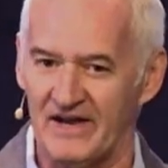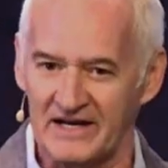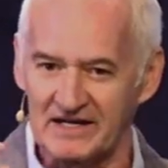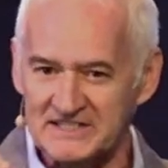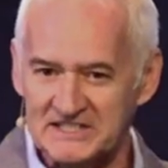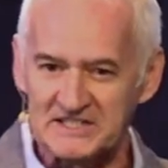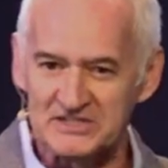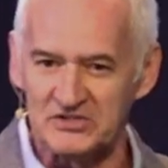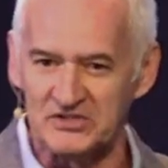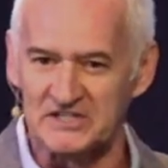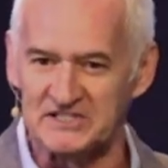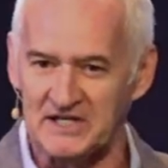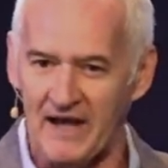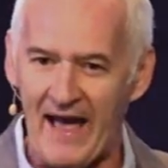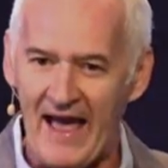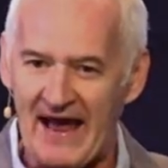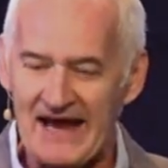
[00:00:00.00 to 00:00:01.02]
now listen to
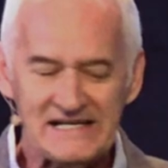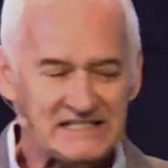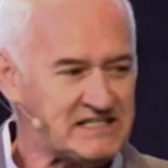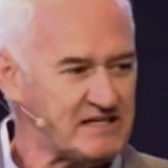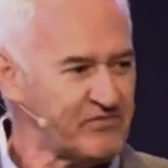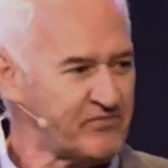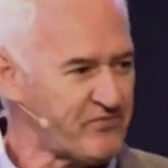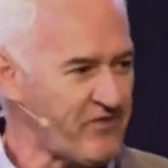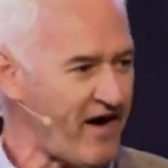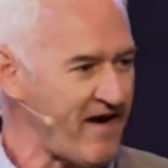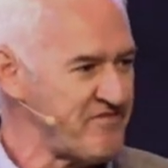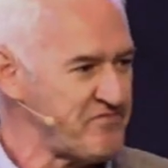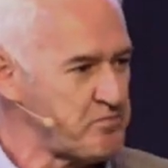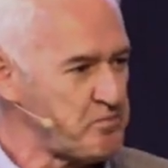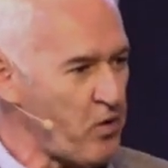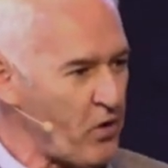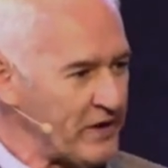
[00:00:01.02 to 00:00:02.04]
this
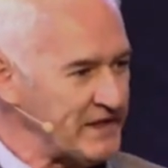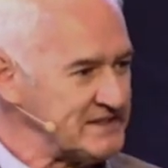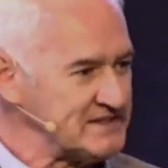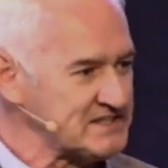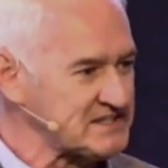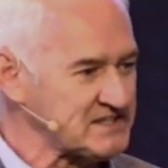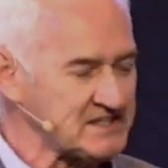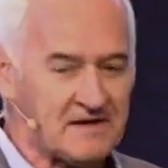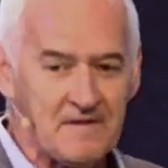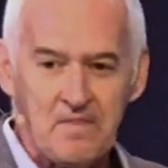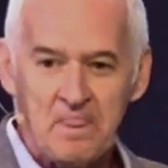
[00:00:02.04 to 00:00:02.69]
85 points